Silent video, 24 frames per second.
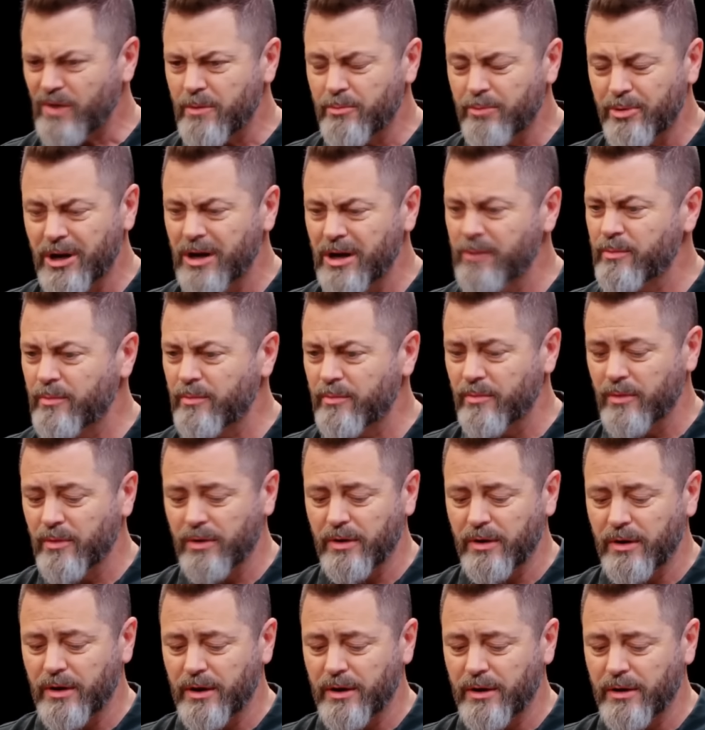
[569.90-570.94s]
But I'm
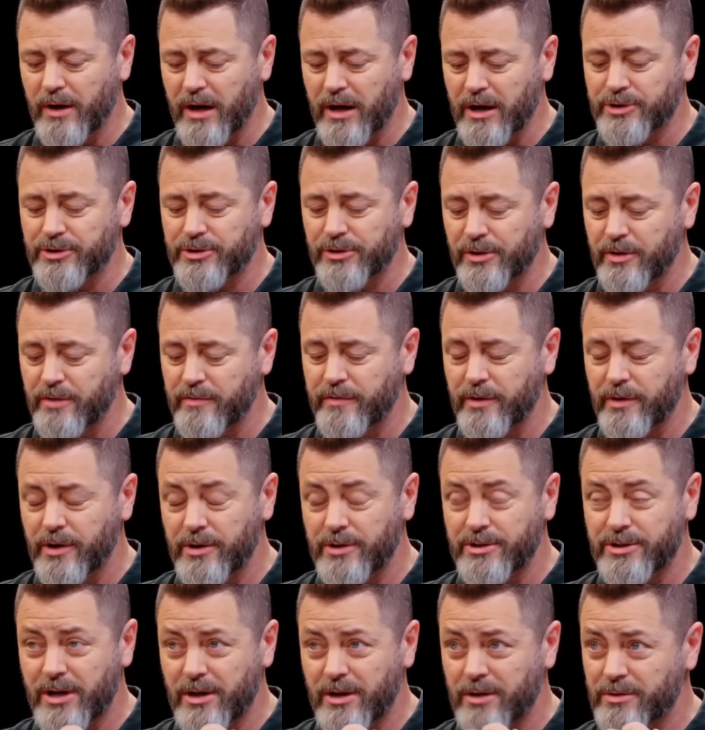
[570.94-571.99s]
actually a
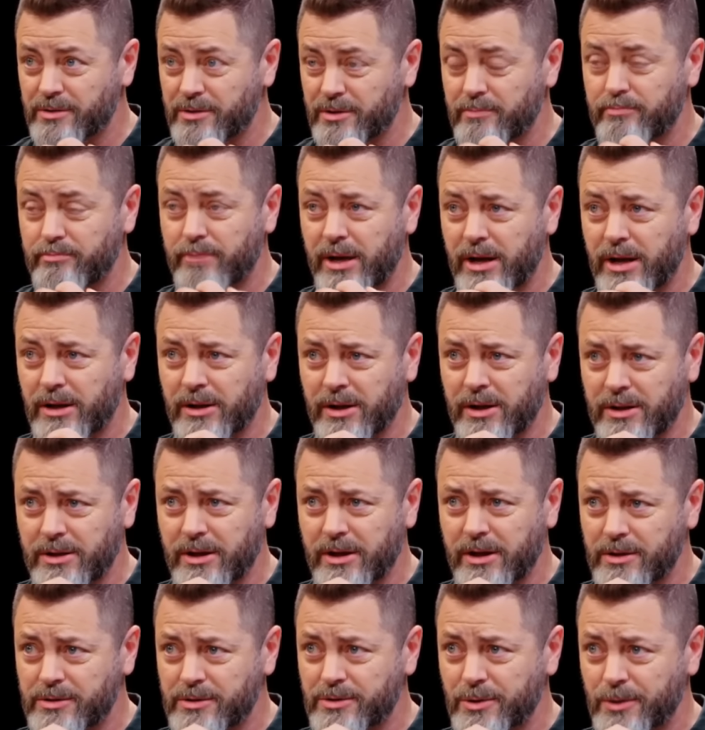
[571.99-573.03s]
very talented ballet
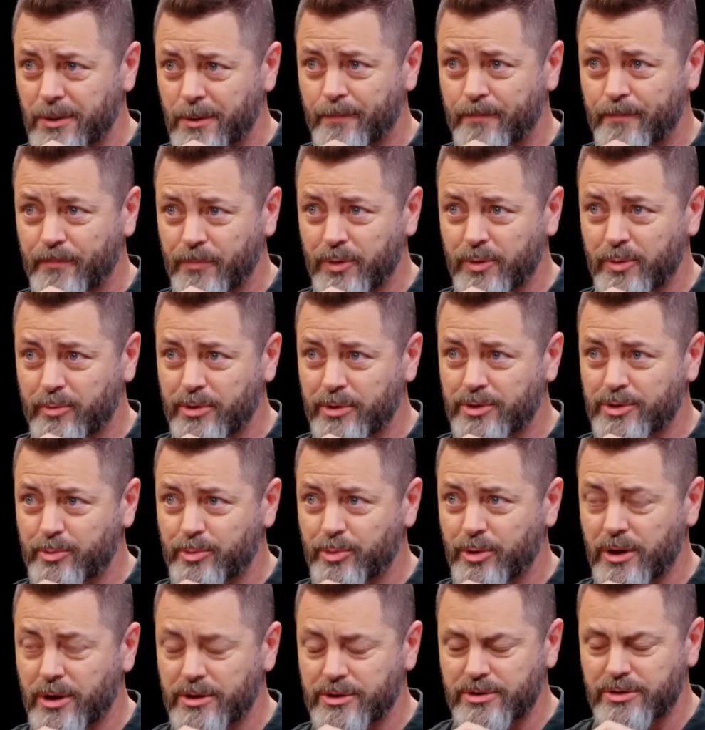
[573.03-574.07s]
dancer. You'd be
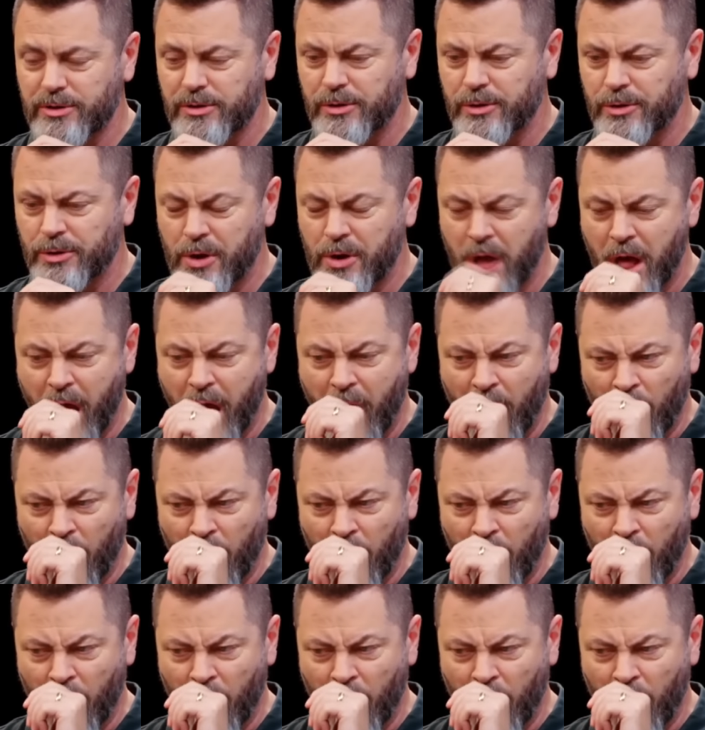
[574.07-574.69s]
surprised to learn.